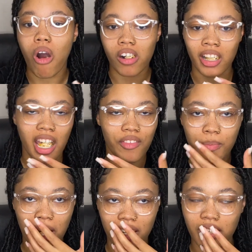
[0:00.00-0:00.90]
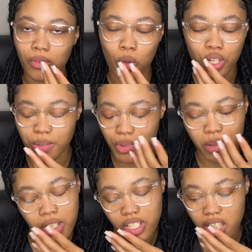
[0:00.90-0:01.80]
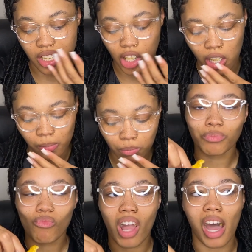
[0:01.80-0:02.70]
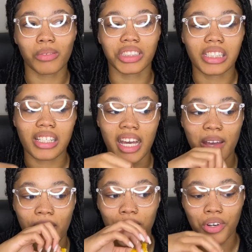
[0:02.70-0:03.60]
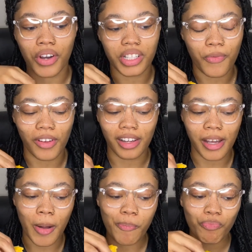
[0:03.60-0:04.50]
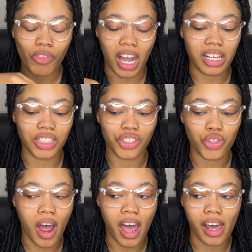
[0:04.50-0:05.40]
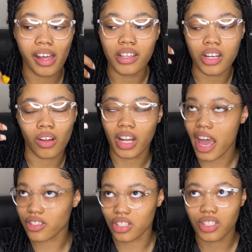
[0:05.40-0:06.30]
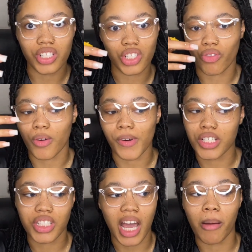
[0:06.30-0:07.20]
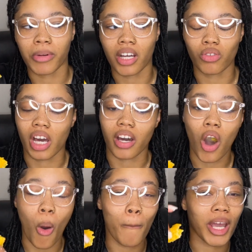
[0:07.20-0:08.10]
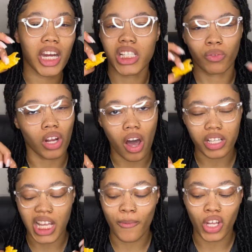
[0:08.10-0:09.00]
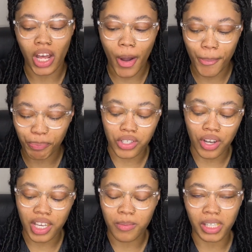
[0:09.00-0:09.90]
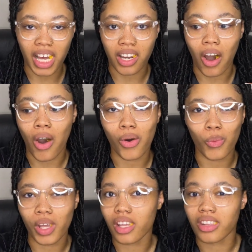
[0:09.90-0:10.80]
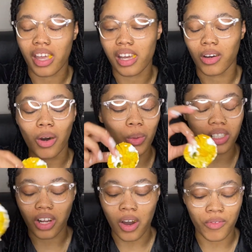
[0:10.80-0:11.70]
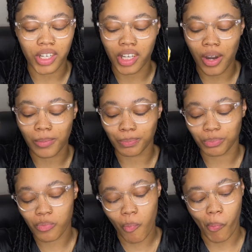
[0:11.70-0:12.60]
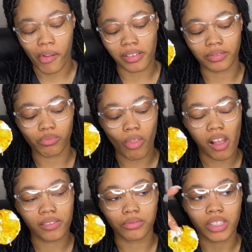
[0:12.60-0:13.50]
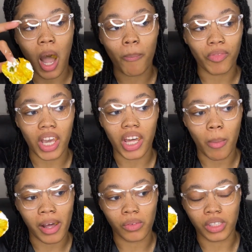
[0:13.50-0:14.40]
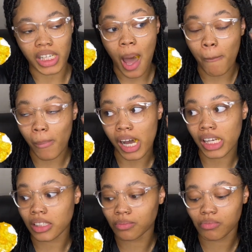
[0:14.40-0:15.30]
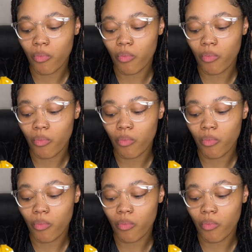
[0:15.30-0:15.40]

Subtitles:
And everybody, of course, pretty much says yeah. I was thinking, like, if I do go get the fill-in, I'll just try, you know, lash extensions for the first time, and I'll do like a whole maintenance vlog type video. So it'll be like a whole week thing, a week long video. I'm thinking about doing it. I might,